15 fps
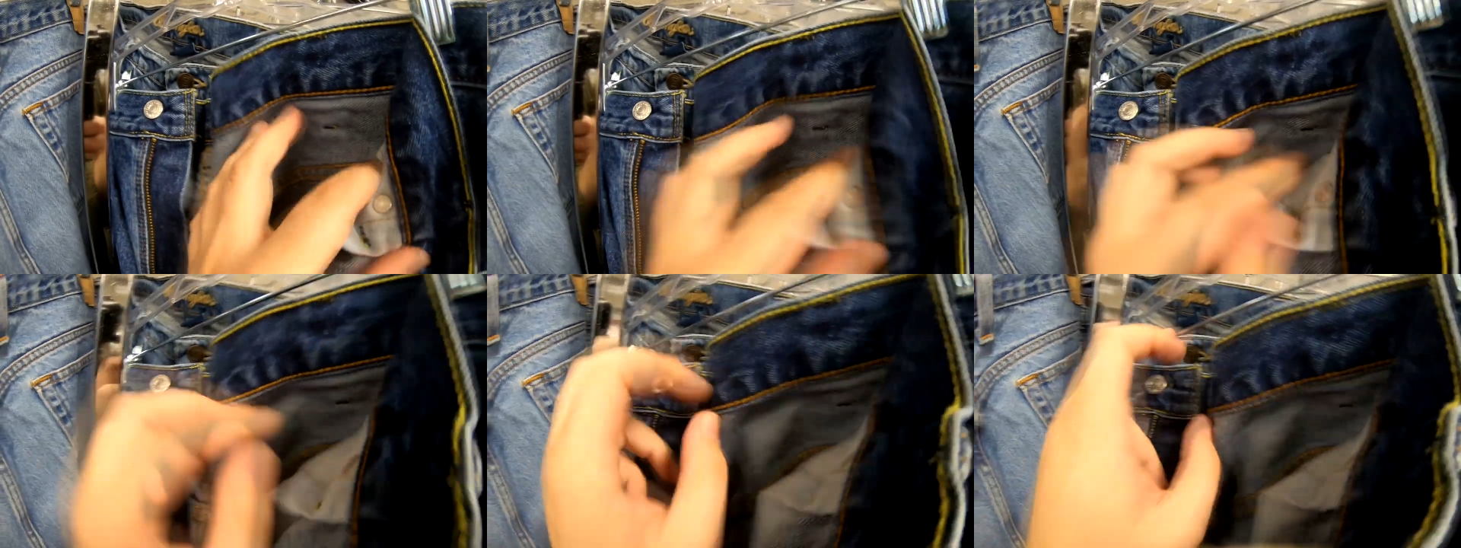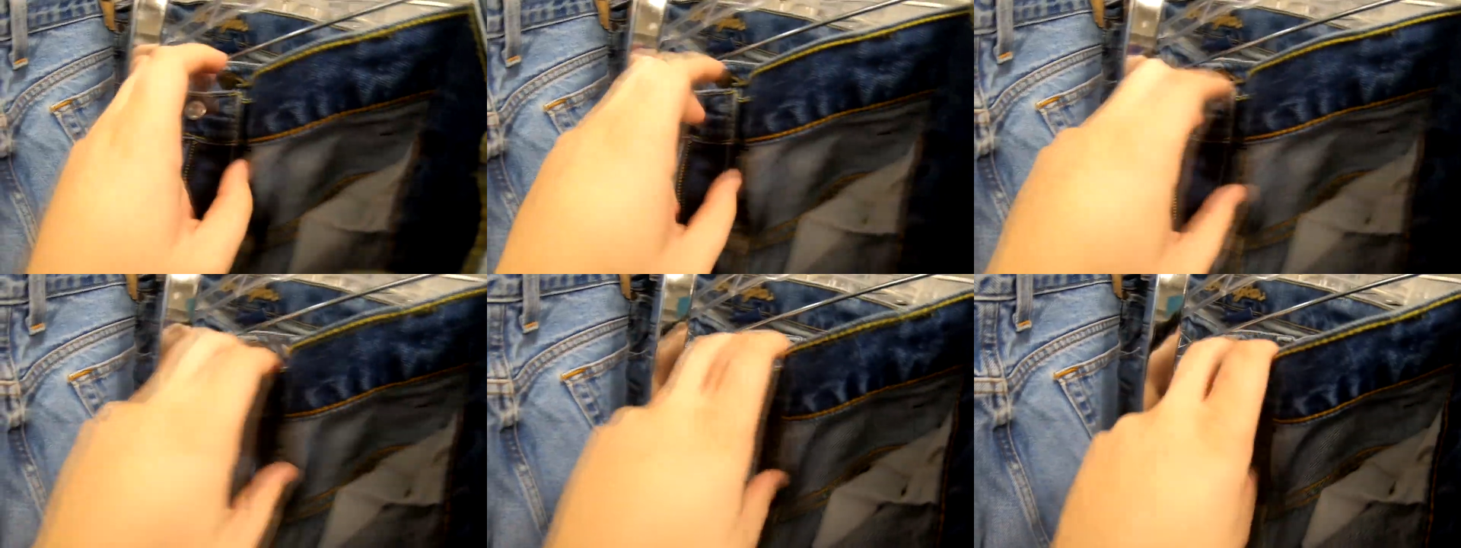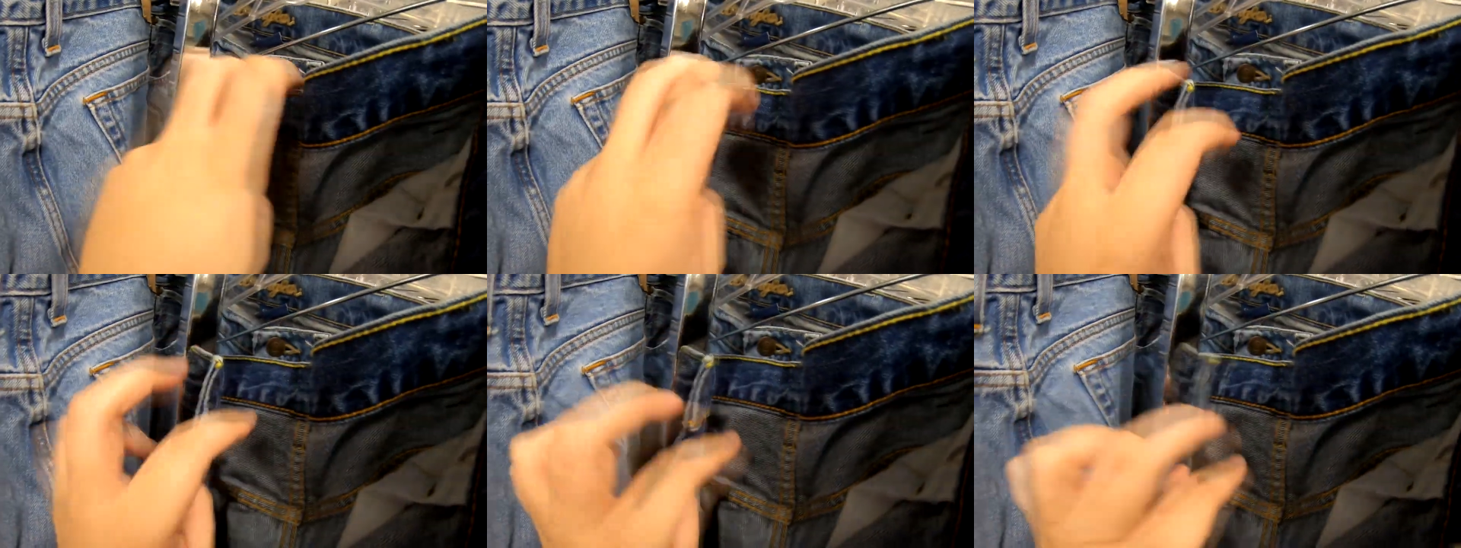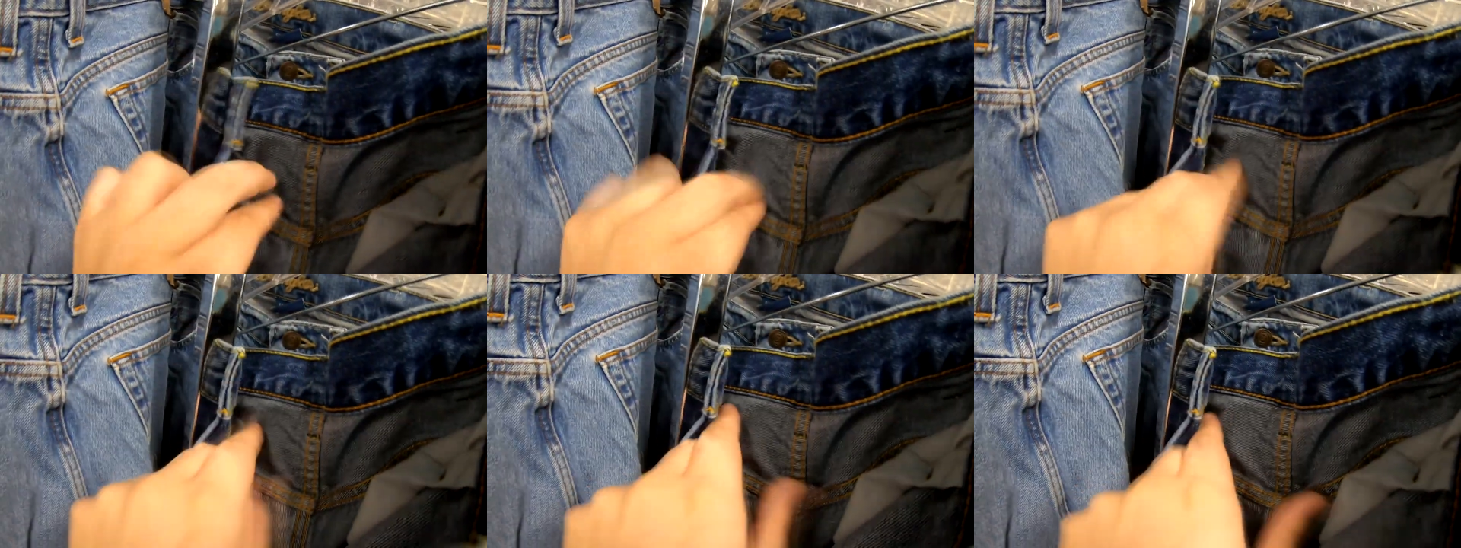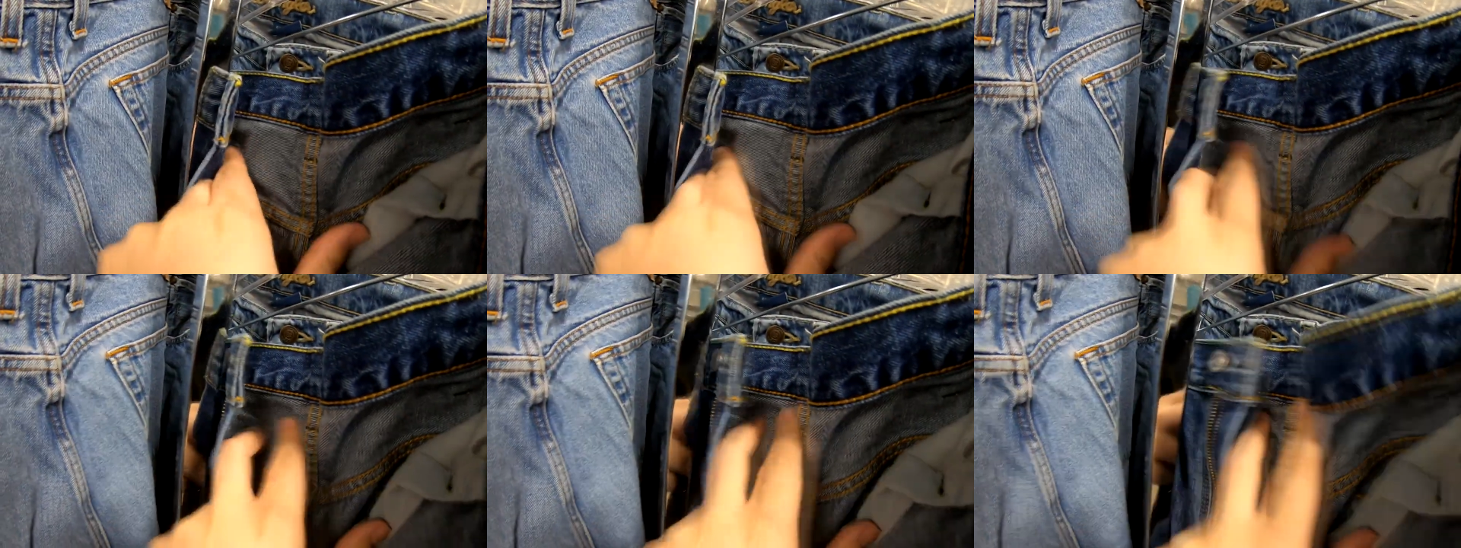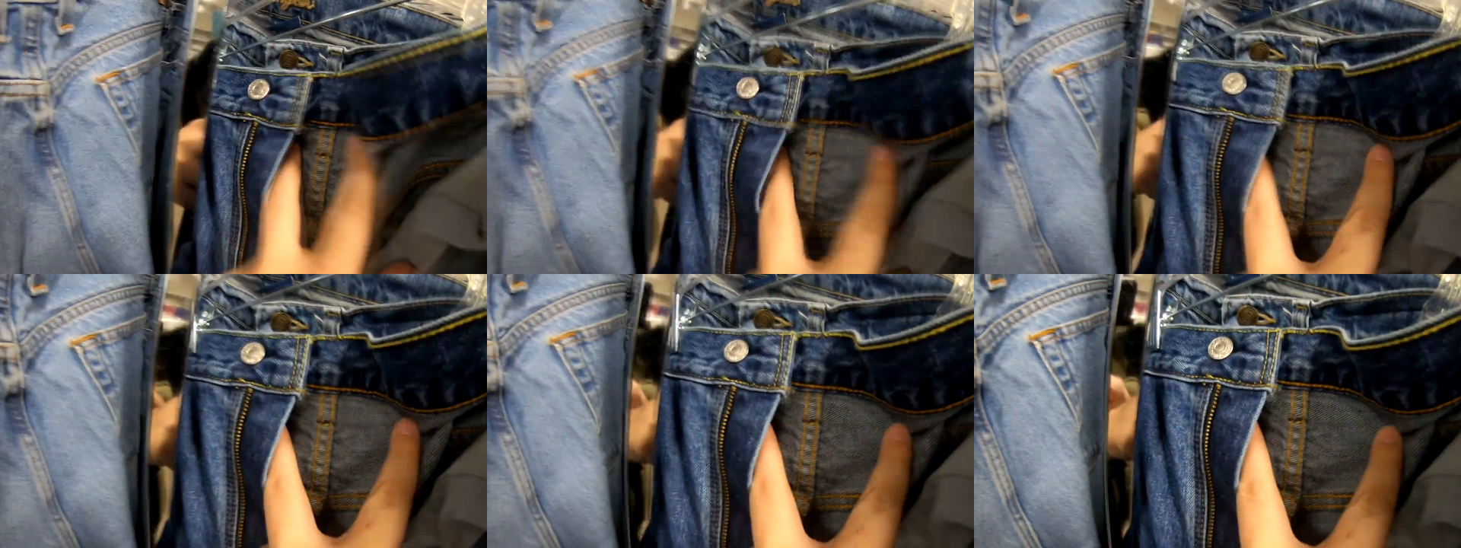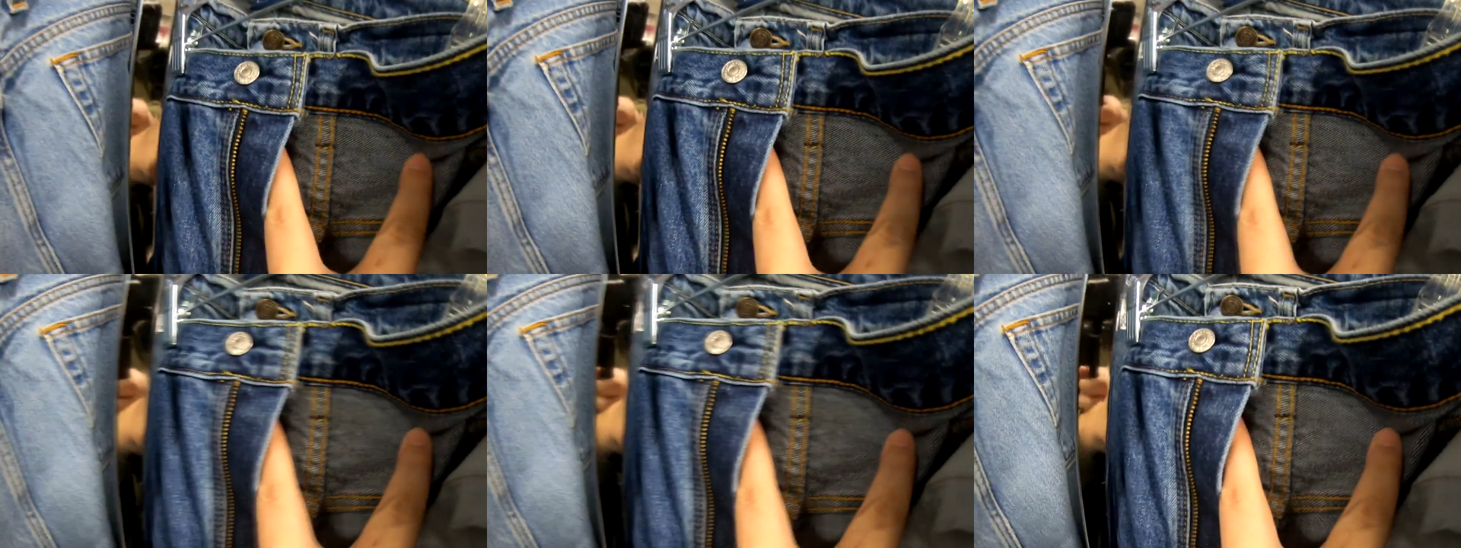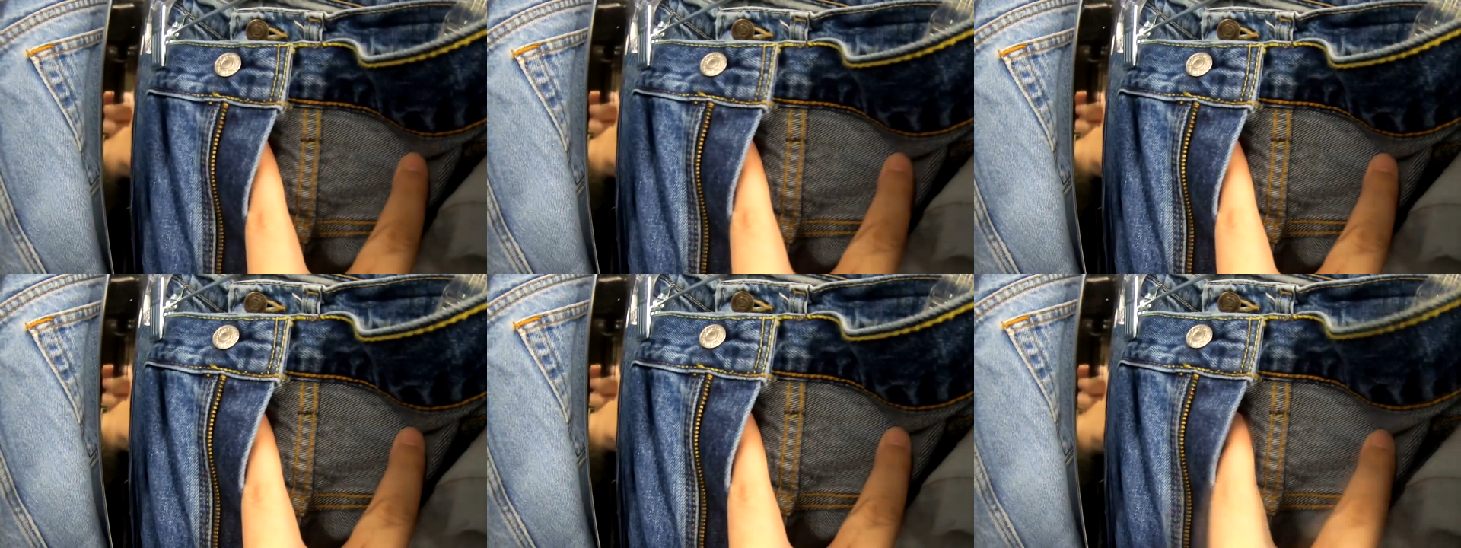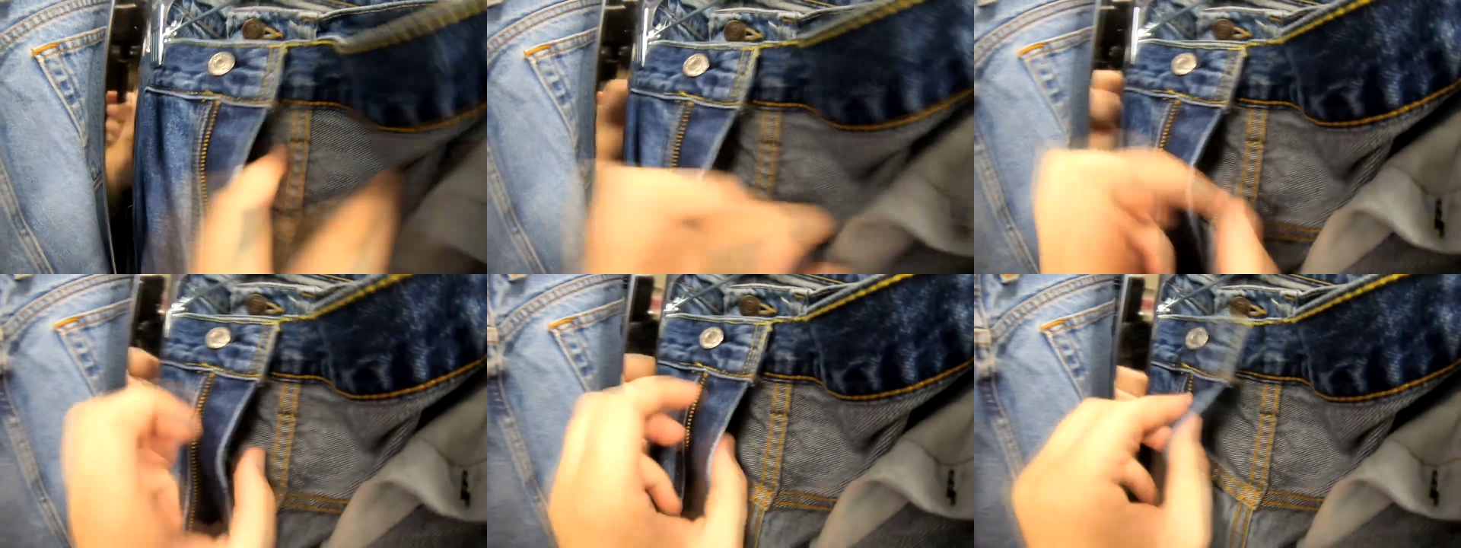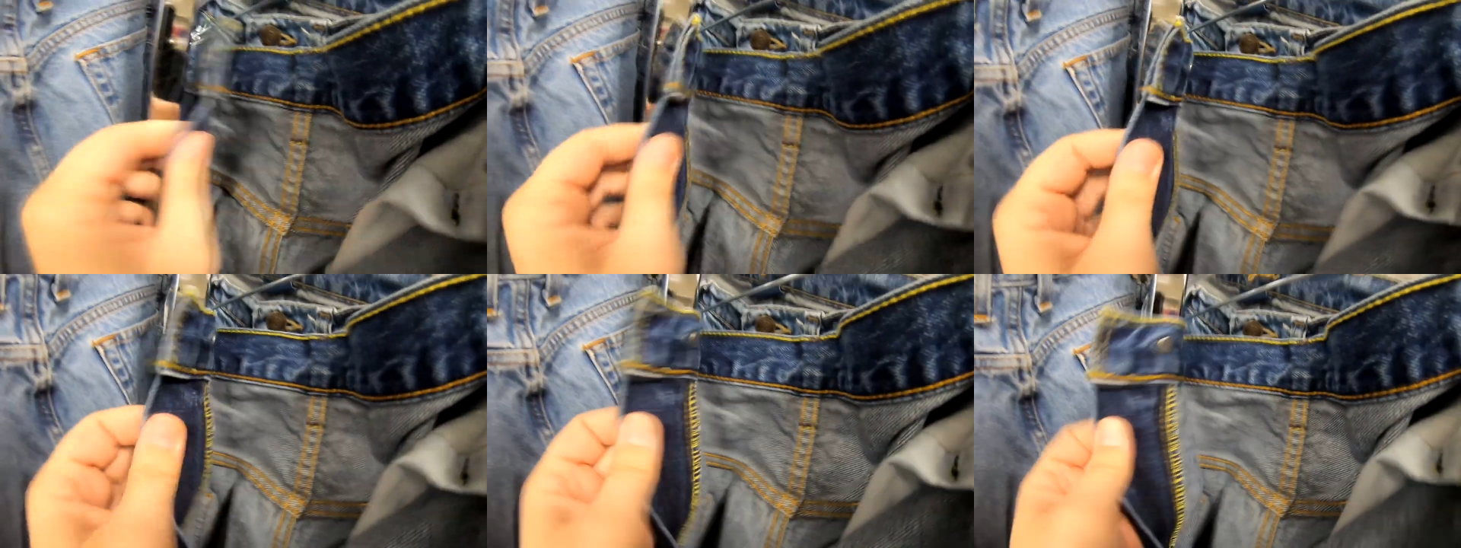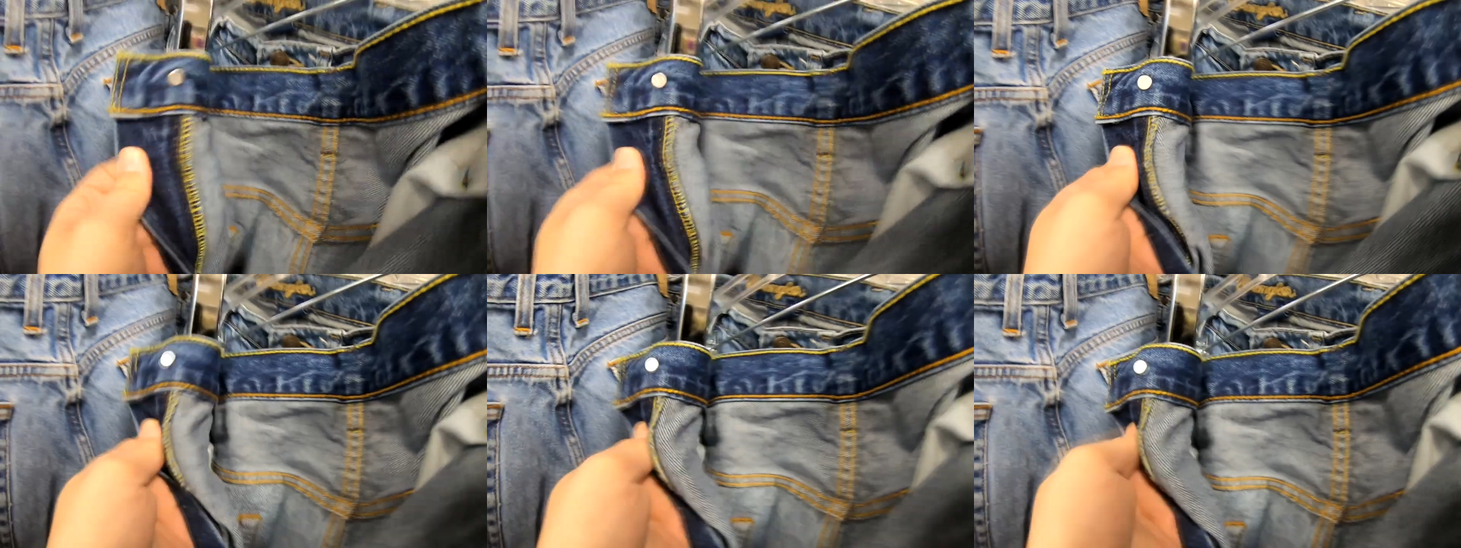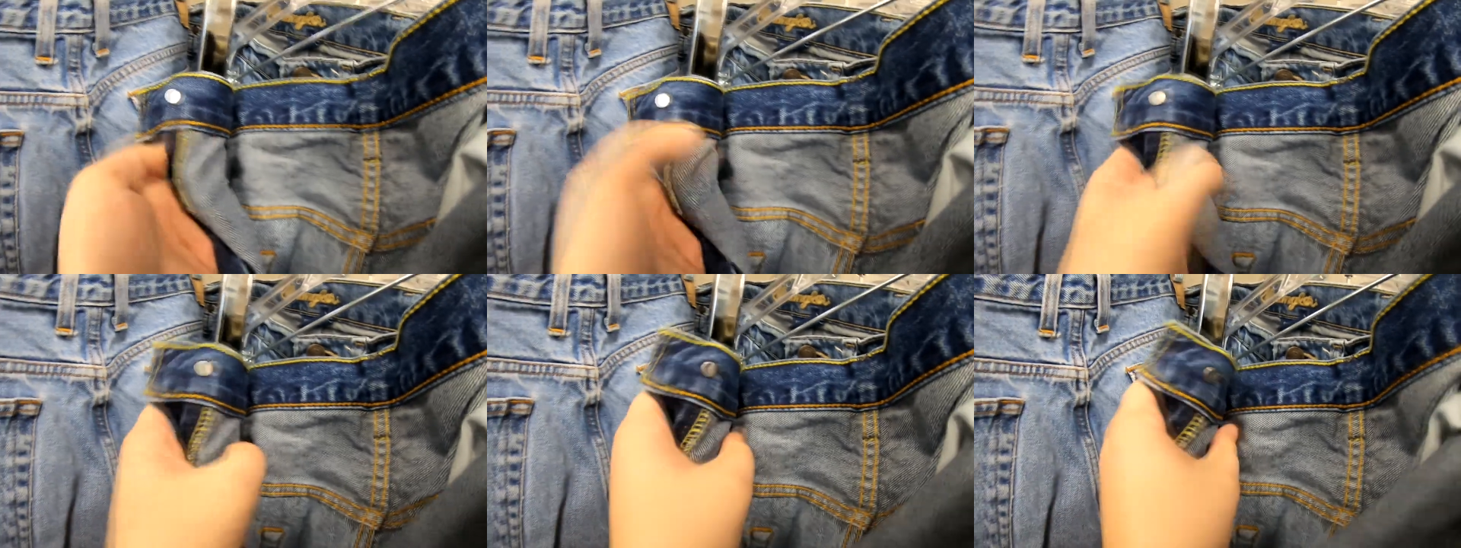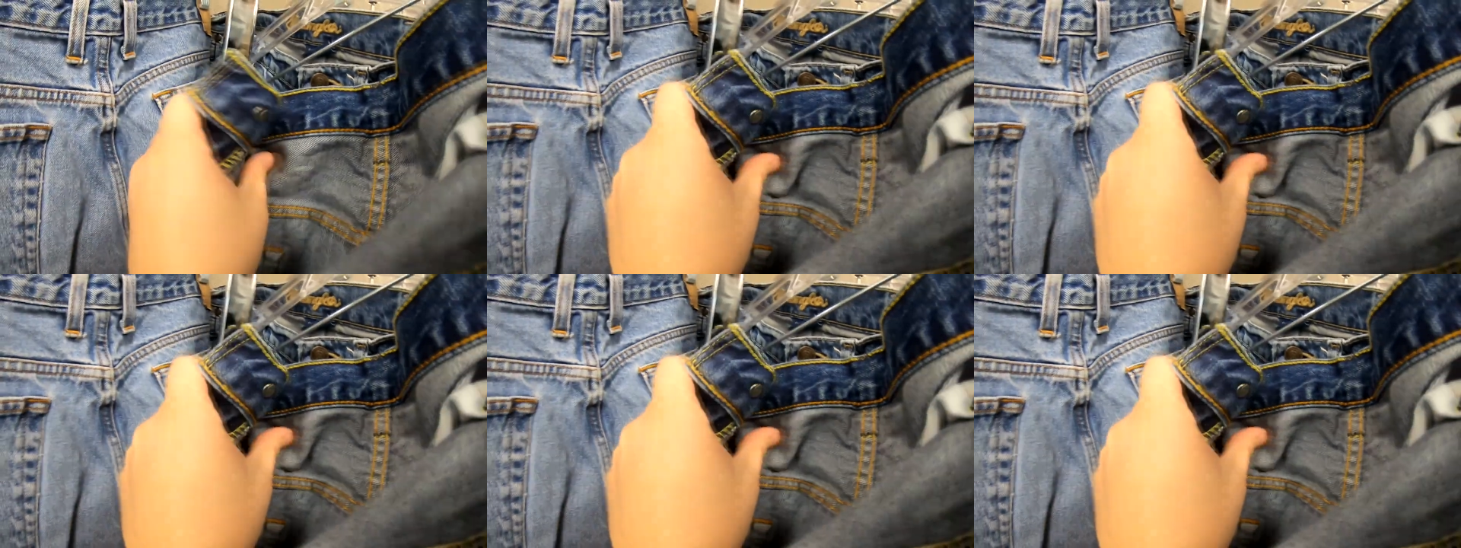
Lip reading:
[unreadable: no face in view]